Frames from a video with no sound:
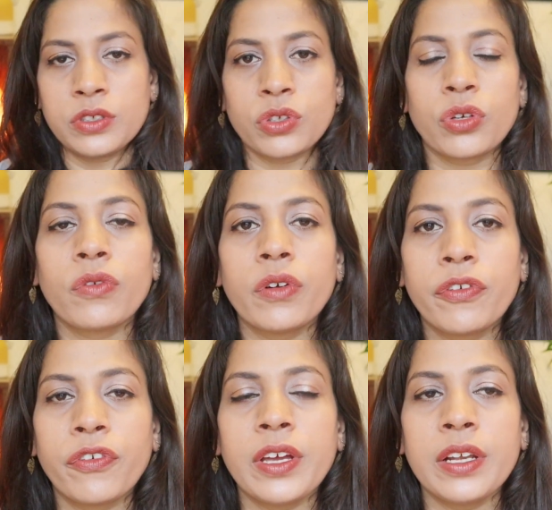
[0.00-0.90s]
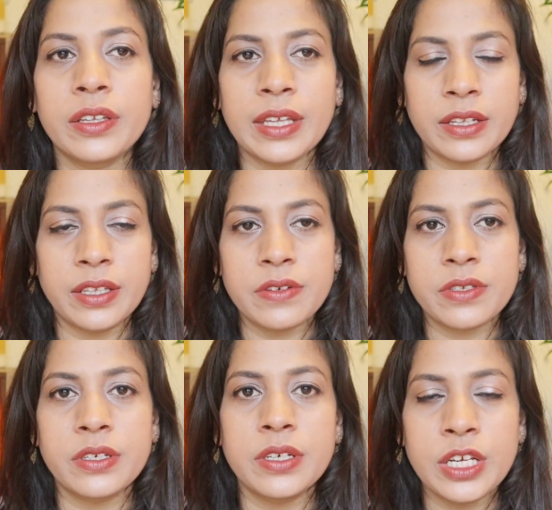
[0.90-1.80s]
So you will feel that there
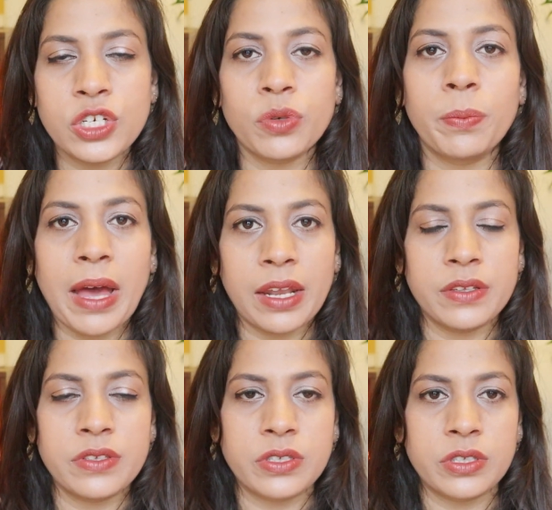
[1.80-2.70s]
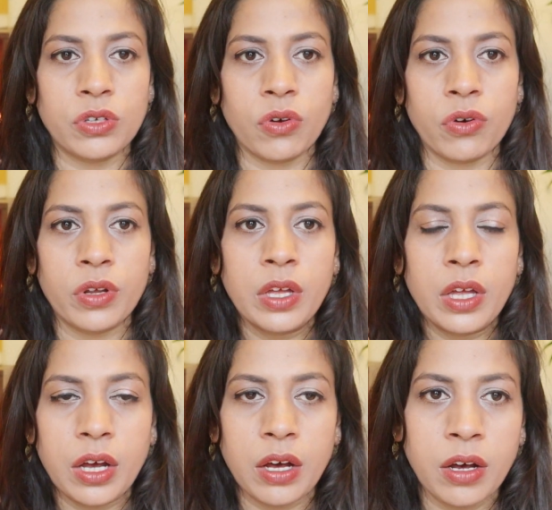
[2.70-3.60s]
is a need to balance your
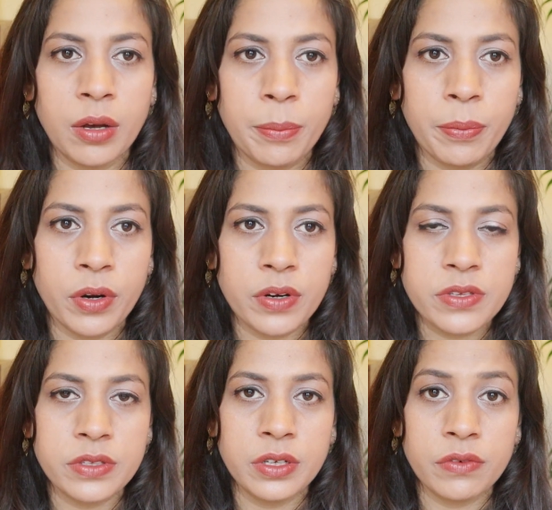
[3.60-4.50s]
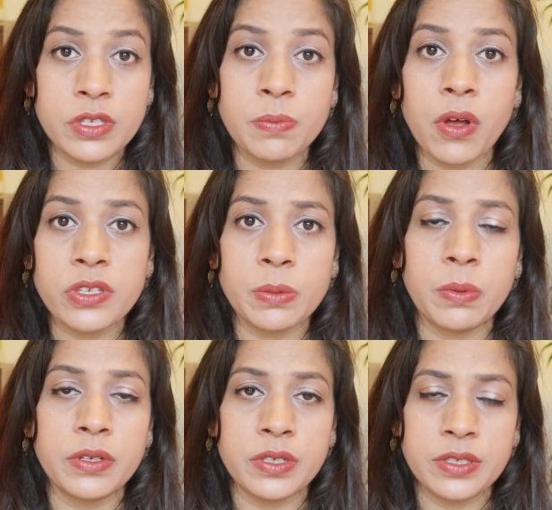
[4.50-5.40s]
the
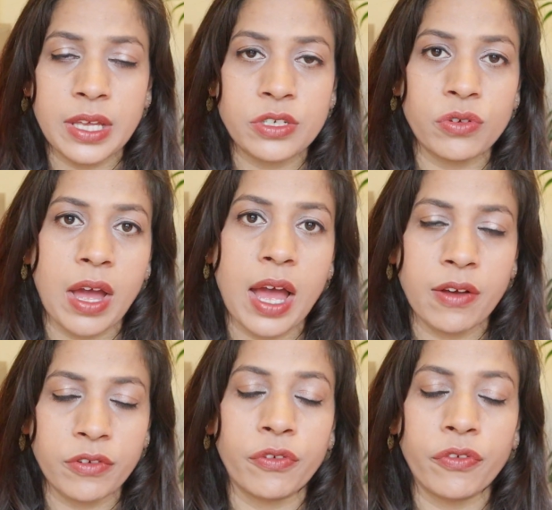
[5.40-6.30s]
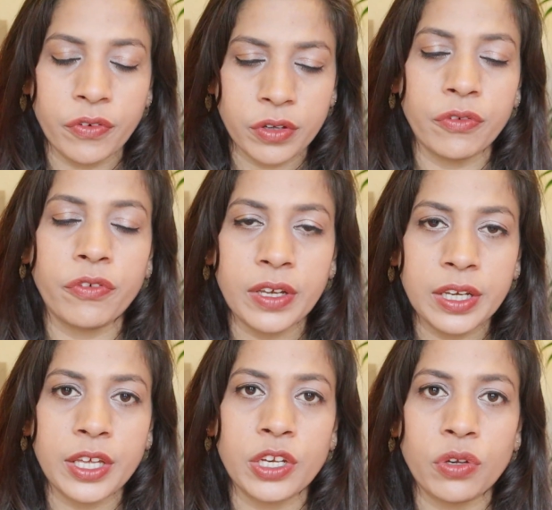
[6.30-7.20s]
responsibilities that you have, you're
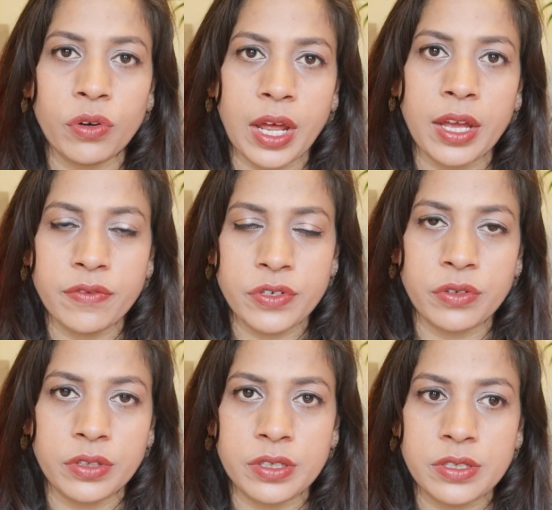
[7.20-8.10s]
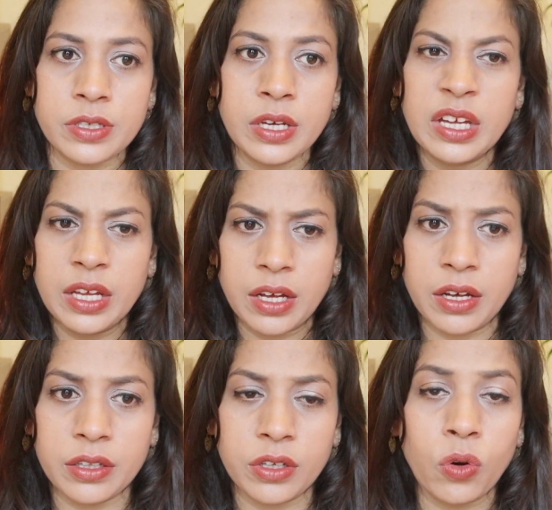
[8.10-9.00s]
feeling in your life during this
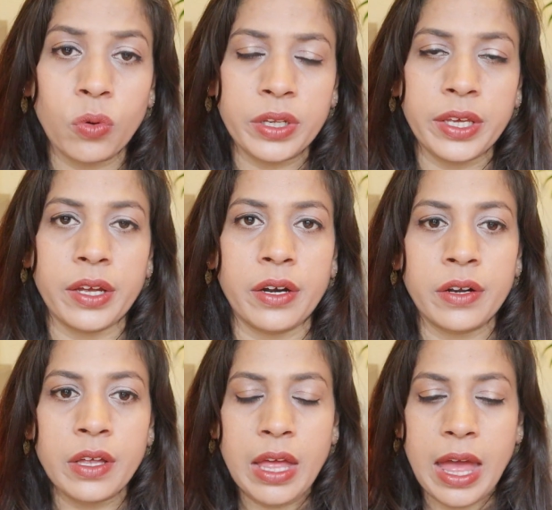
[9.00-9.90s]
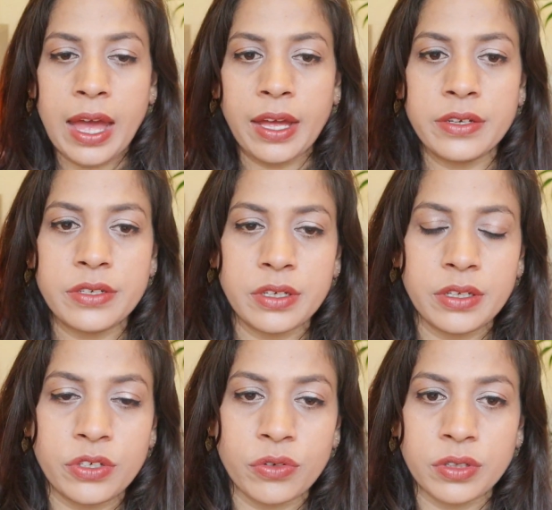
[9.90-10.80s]
whole year, and
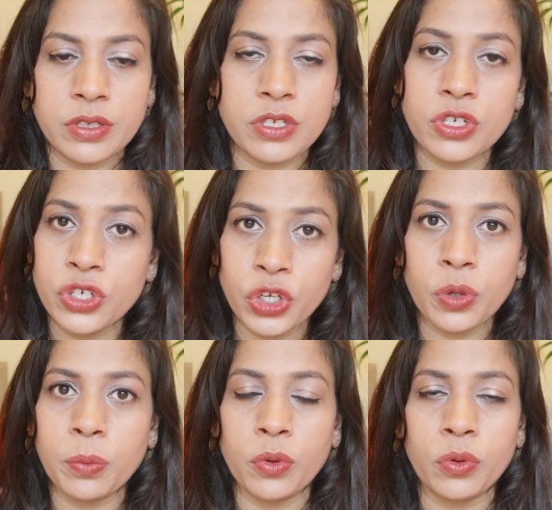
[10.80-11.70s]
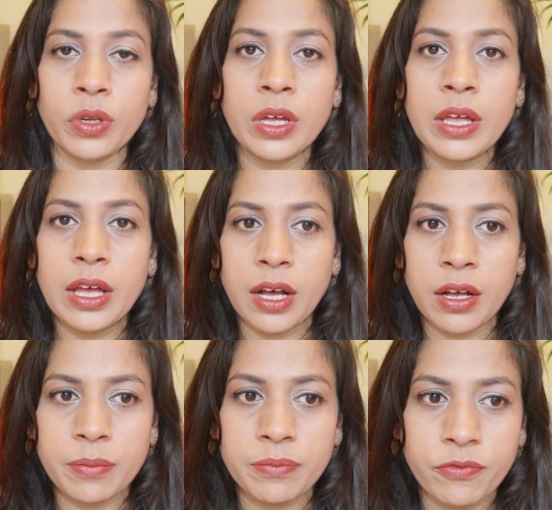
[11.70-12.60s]
during this new moon,
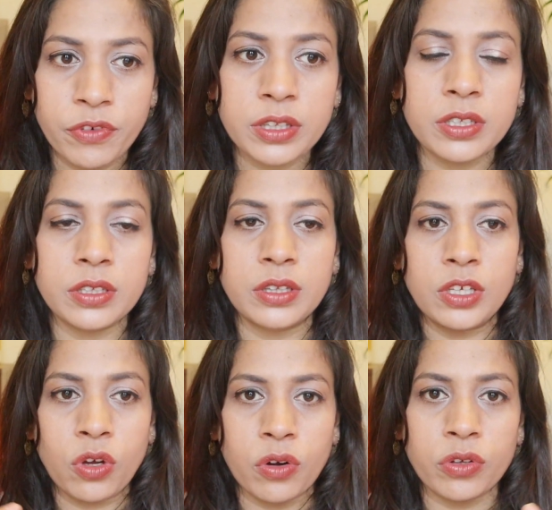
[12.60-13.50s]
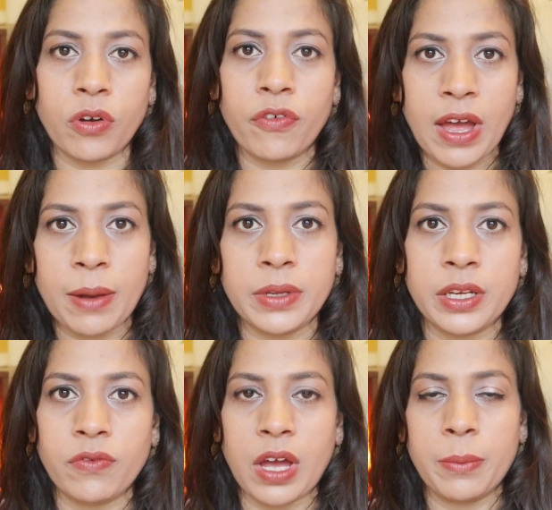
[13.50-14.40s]
with your family
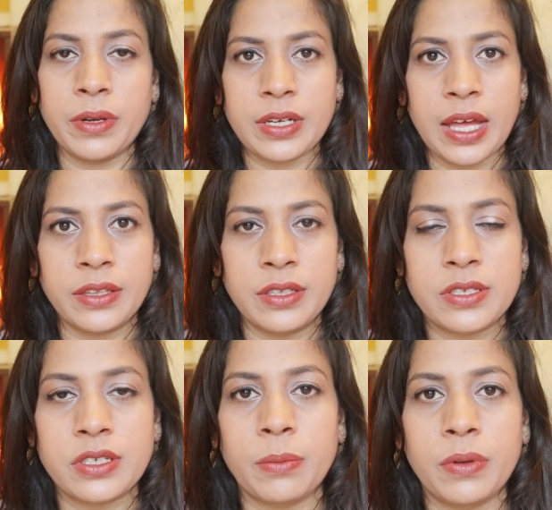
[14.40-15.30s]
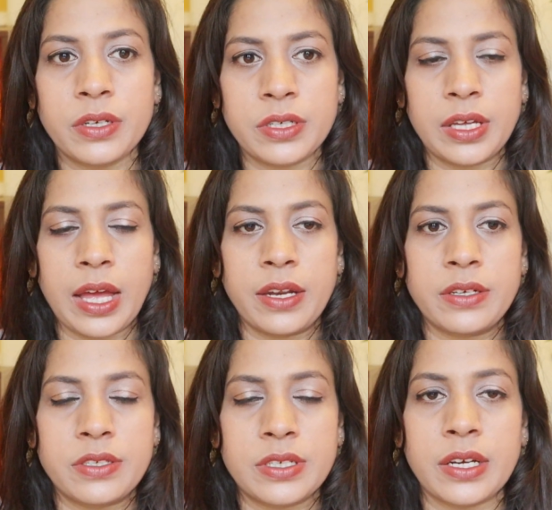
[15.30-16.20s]
environment and the stability
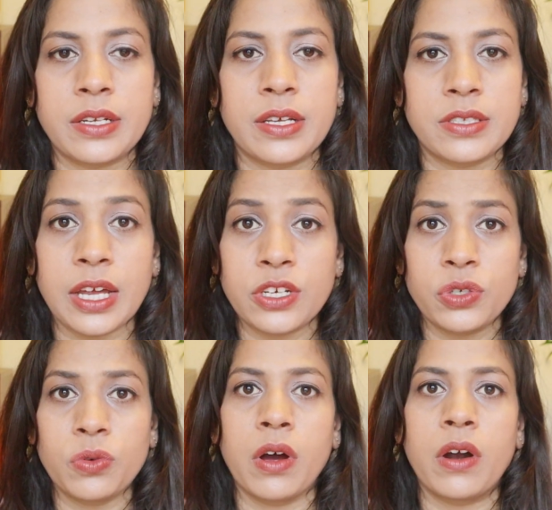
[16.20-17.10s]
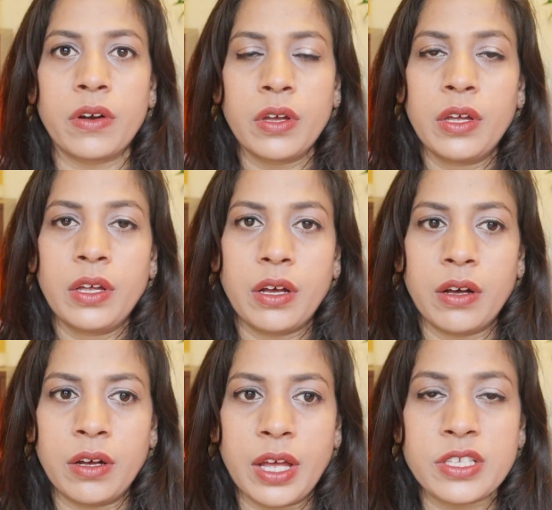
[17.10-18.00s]
and steadiness that you are
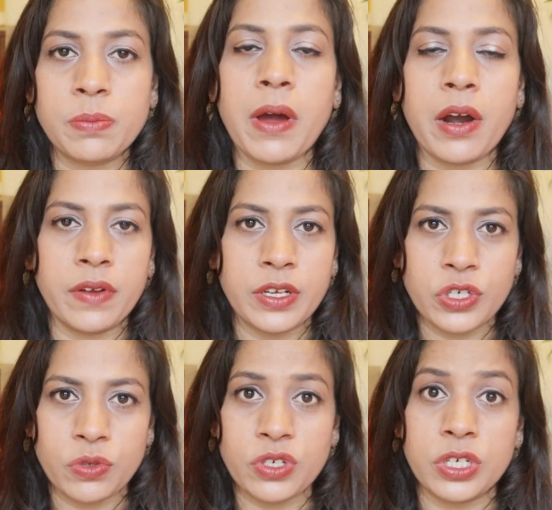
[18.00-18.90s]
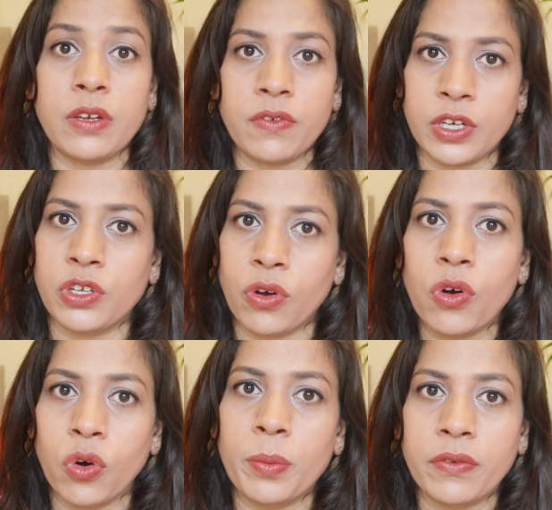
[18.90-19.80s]
aspiring to achieve in your
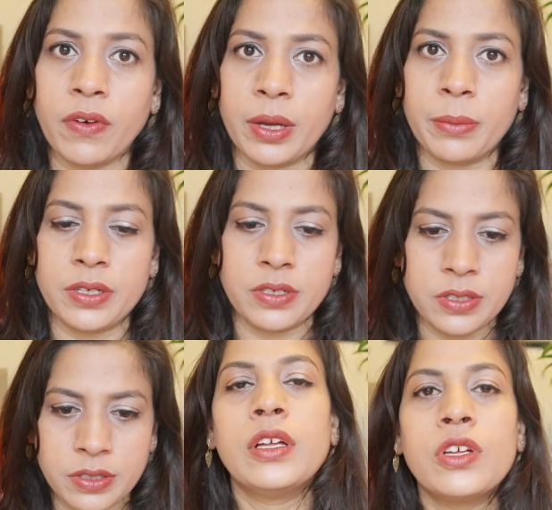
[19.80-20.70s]
home environment.